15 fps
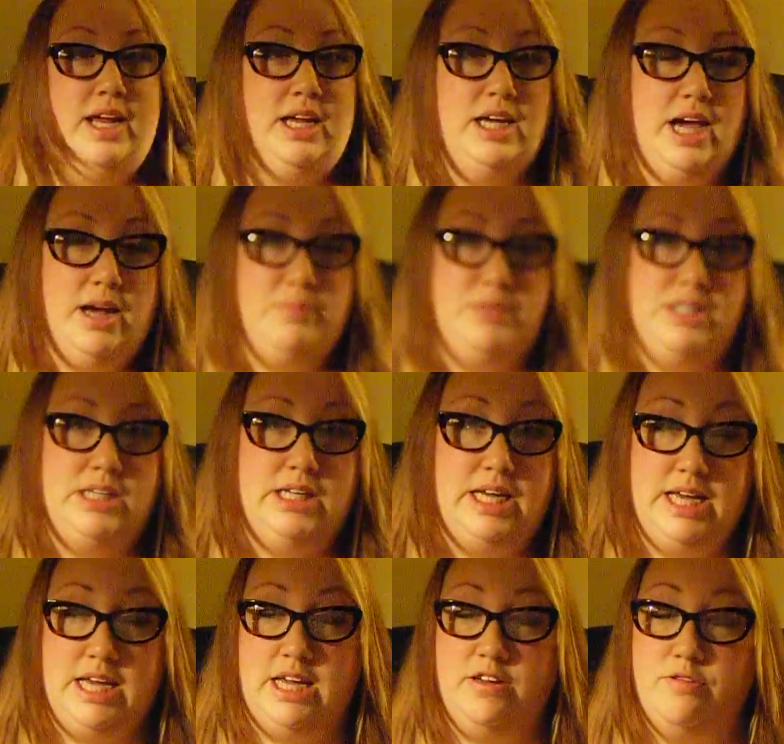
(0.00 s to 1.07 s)
like Captain
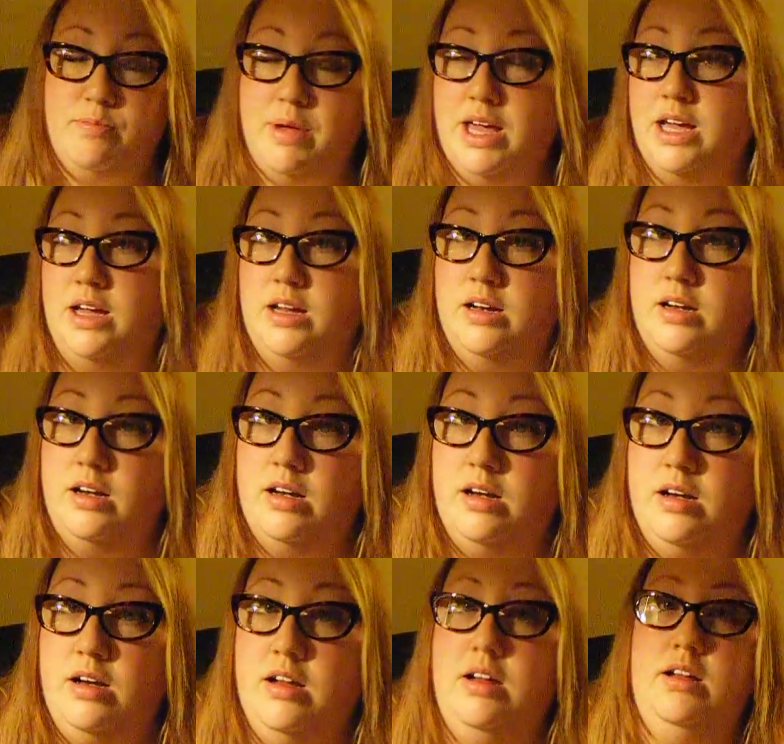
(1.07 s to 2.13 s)
Caveman
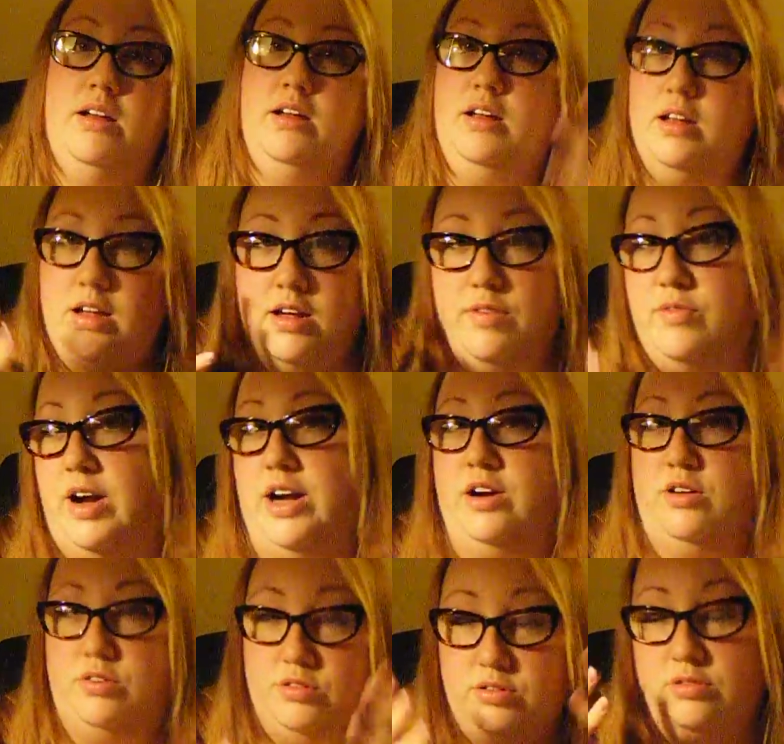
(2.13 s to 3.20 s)
if I
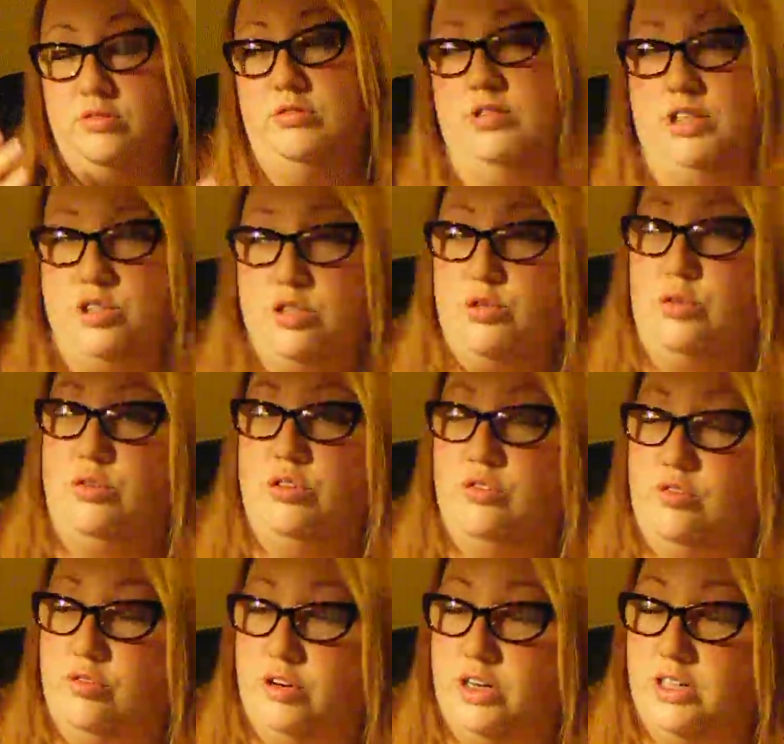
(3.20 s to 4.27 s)
don't control
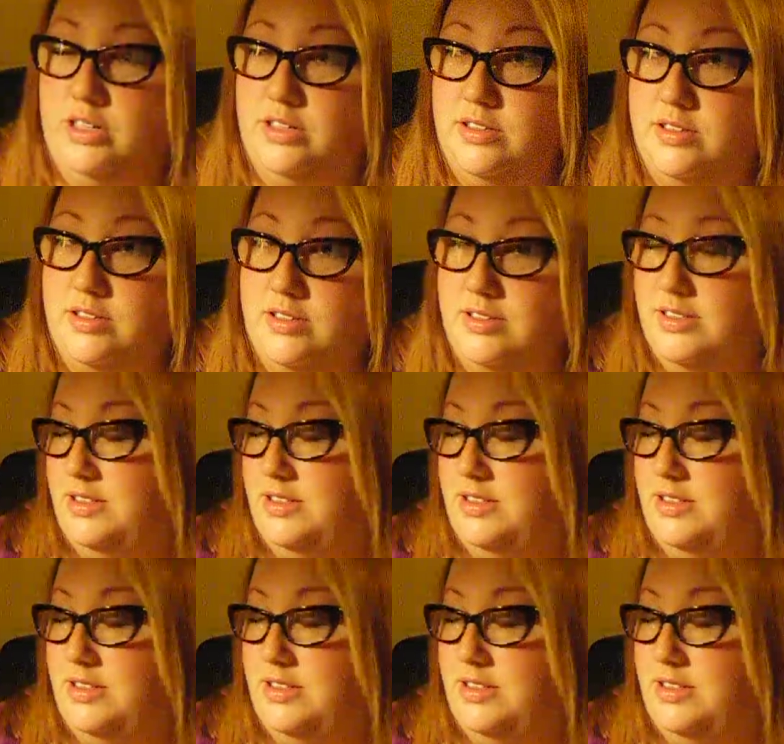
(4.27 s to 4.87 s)
the frizz.